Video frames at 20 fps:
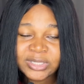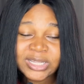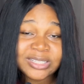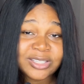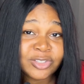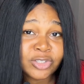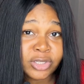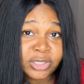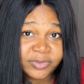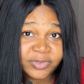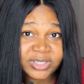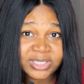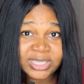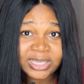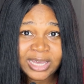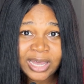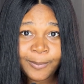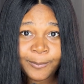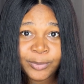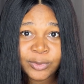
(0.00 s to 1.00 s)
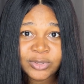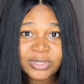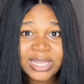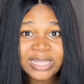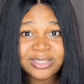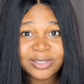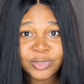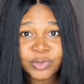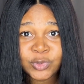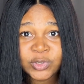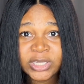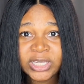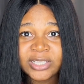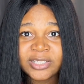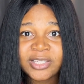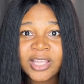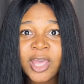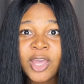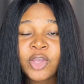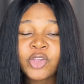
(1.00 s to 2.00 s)
that is your university campus, as a
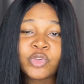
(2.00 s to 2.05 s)
student,